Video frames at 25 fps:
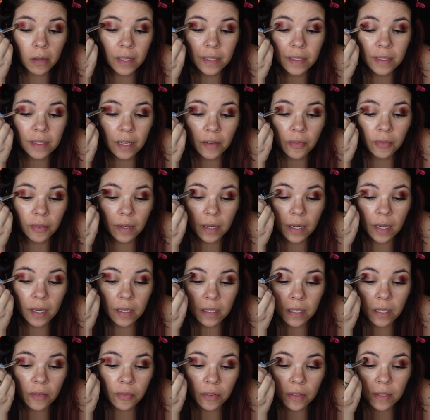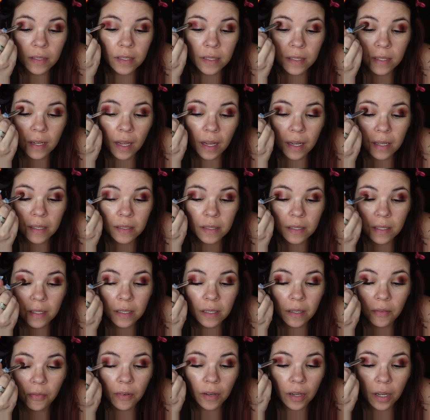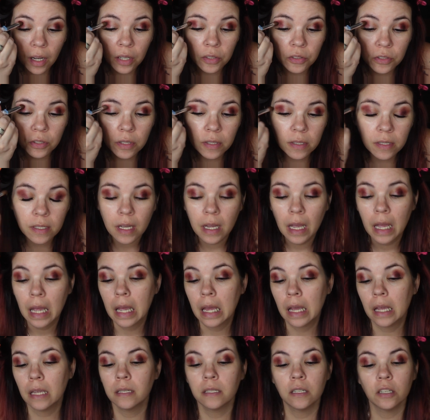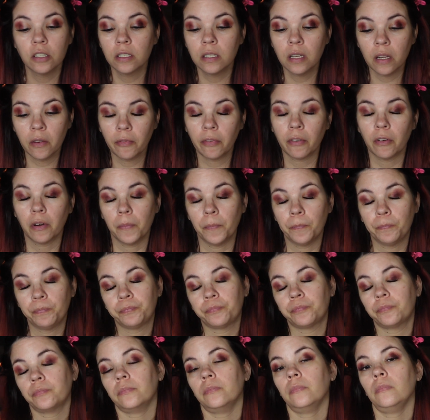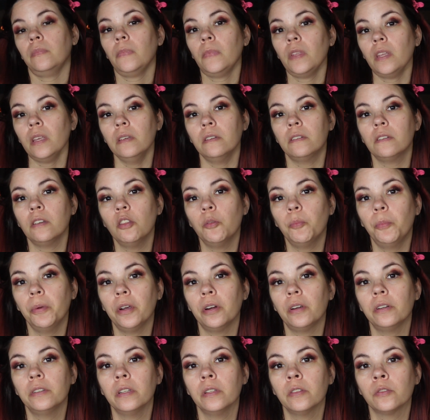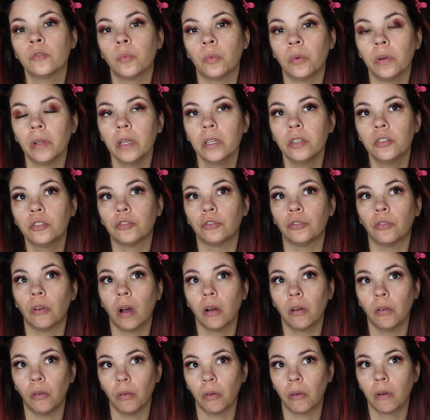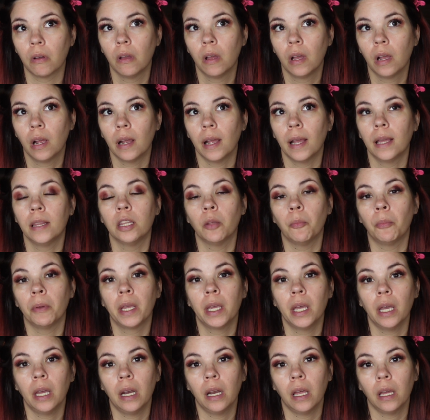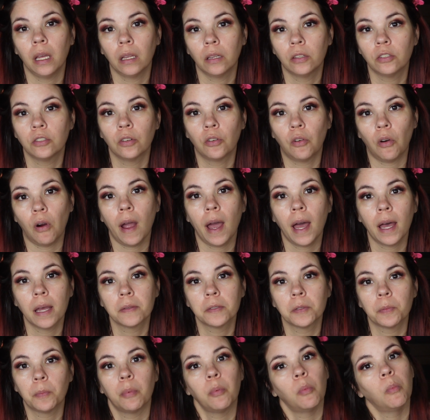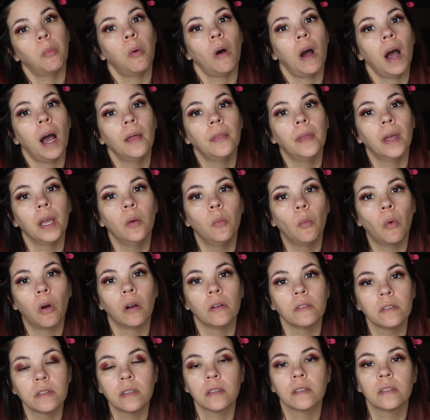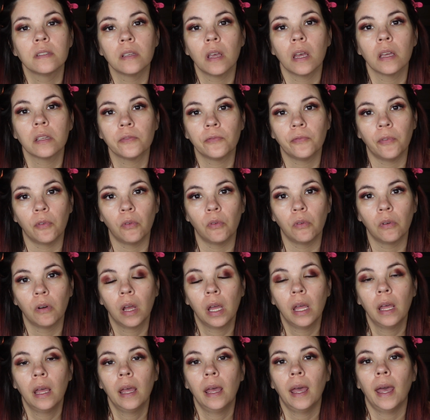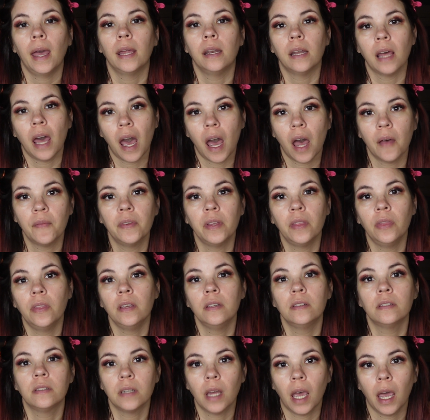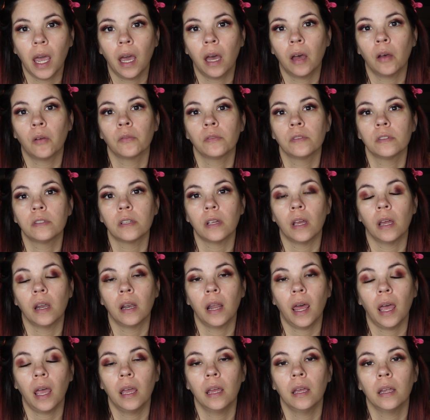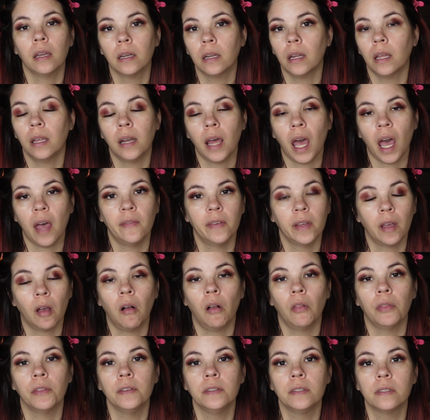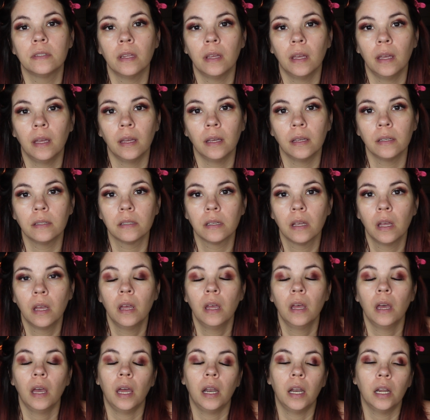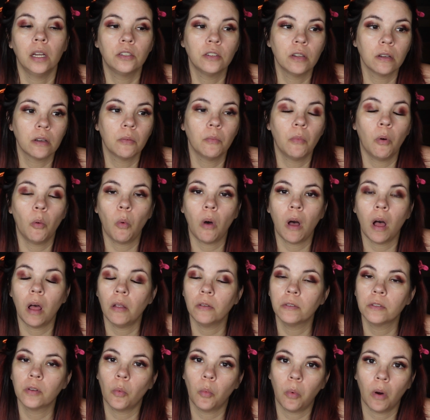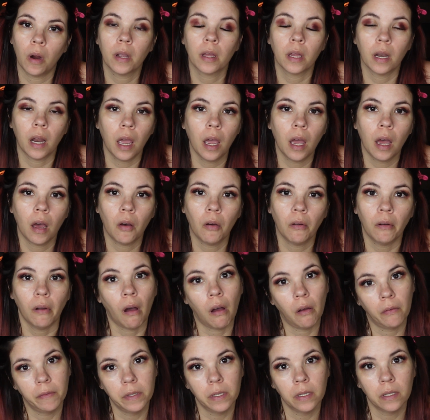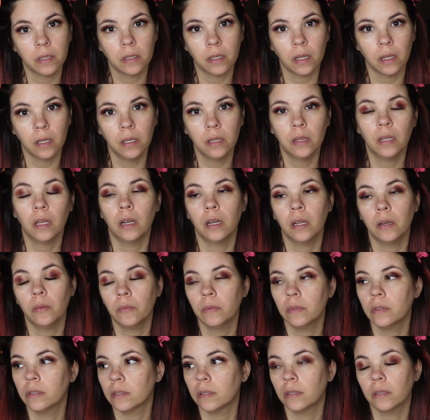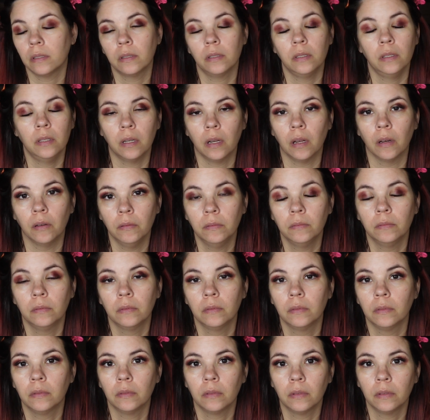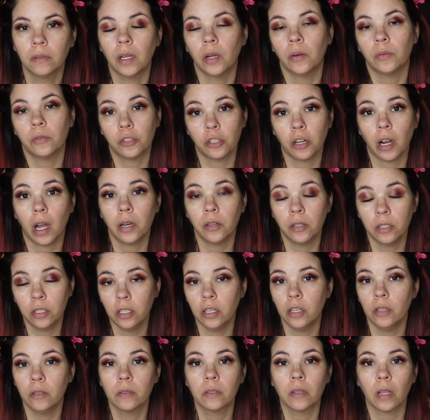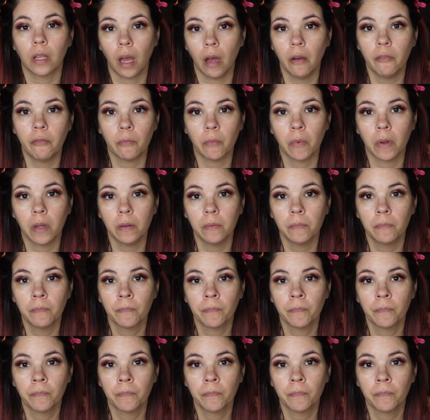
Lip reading: is different in different states, in different countries. It's just different. So the Puritans really struggled in the beginning to grasp why they weren't successful in having these towns and having all these things. And it took them a while to work it out, obviously, that it was, you know, they were trying to use the government